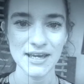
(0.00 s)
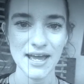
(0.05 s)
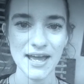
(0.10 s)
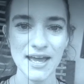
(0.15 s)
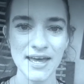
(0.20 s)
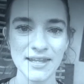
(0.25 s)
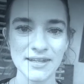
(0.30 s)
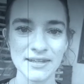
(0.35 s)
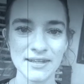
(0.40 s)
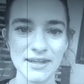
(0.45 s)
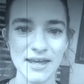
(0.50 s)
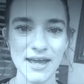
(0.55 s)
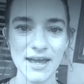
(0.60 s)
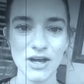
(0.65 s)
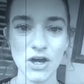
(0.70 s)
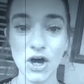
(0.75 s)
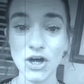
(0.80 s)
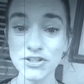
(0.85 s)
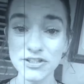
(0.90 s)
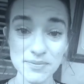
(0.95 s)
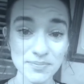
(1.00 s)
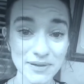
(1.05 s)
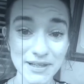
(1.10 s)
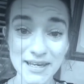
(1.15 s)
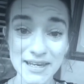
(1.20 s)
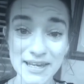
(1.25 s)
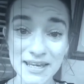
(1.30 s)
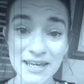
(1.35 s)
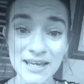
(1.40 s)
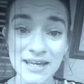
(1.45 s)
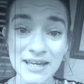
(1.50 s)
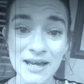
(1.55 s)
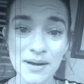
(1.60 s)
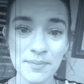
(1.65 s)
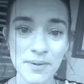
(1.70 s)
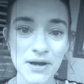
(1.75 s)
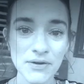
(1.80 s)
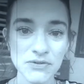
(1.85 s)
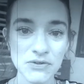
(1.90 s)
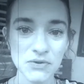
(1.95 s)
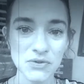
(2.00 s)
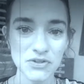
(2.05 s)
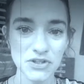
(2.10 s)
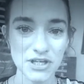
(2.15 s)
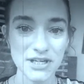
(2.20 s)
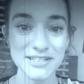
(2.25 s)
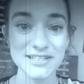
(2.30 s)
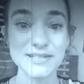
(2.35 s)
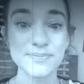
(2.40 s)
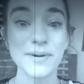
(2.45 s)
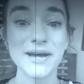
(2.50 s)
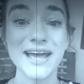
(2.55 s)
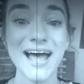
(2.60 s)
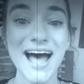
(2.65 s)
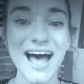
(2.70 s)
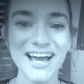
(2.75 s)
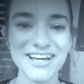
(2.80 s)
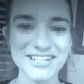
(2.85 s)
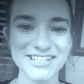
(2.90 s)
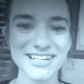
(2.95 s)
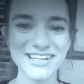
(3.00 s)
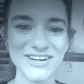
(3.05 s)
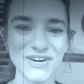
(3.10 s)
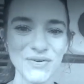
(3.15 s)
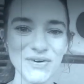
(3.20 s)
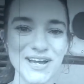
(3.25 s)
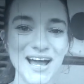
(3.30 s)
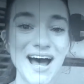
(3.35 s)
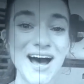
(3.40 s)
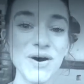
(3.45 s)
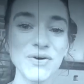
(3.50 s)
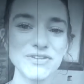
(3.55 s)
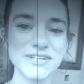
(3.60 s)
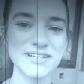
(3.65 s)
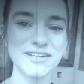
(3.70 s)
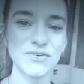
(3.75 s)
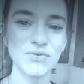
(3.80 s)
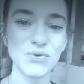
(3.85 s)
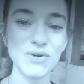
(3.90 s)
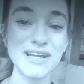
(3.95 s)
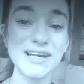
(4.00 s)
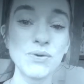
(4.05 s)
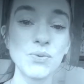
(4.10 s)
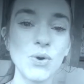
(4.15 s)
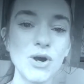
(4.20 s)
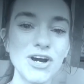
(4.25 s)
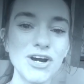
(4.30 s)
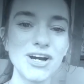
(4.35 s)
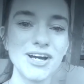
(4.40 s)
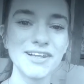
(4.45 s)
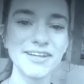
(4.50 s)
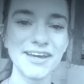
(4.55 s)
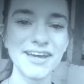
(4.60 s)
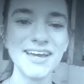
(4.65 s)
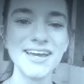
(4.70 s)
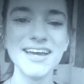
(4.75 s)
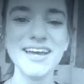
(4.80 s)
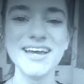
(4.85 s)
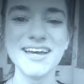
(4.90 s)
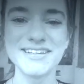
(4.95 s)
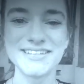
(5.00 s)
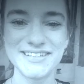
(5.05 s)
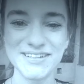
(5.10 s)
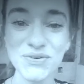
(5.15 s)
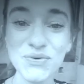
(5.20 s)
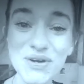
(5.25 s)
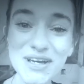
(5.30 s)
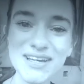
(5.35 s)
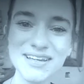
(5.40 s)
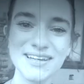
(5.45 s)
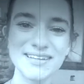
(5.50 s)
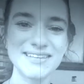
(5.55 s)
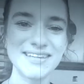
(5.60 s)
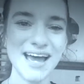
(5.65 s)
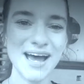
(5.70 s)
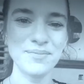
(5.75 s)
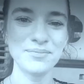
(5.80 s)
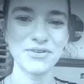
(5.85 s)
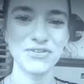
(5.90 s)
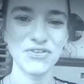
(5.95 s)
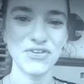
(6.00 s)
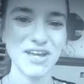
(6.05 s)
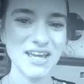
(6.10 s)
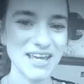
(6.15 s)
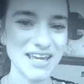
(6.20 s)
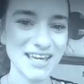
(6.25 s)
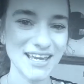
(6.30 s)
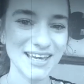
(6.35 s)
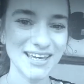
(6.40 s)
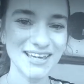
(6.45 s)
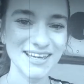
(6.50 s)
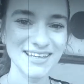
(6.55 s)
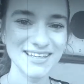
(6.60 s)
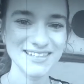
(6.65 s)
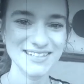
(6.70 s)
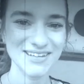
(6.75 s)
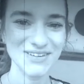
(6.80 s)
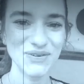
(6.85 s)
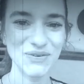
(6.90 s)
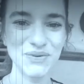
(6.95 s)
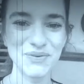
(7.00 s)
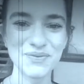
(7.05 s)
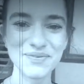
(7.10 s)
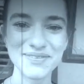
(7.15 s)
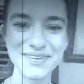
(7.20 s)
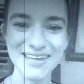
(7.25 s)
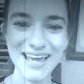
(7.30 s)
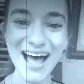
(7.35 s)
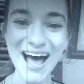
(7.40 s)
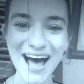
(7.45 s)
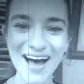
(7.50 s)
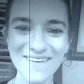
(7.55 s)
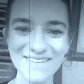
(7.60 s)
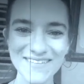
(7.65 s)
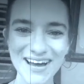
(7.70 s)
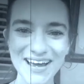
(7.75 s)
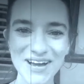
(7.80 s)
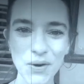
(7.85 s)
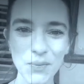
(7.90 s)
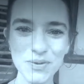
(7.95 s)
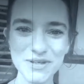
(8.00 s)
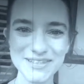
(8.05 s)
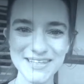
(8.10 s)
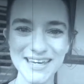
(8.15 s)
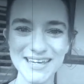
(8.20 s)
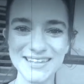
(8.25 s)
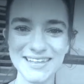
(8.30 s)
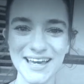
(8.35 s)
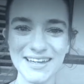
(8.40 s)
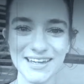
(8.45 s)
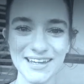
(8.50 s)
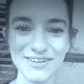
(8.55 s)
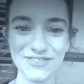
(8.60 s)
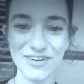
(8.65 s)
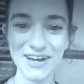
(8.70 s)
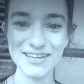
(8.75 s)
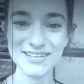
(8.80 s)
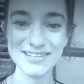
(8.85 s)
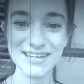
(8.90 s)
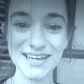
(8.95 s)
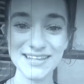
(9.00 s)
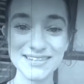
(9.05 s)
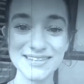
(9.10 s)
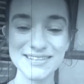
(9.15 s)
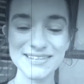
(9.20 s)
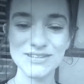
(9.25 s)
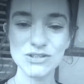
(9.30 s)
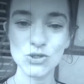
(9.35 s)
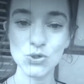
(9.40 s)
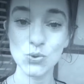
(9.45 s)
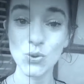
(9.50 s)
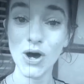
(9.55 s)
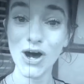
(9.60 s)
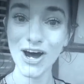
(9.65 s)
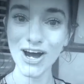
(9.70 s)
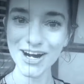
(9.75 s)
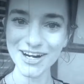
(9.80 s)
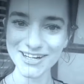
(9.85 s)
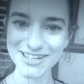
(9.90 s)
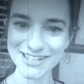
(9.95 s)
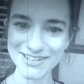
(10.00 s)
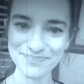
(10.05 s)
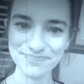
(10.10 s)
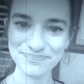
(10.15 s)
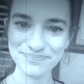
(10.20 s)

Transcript: and contemplating about doing things, it's by actually going out in the real world, doing the damn thing. So yeah, I hope you take that advice at heart.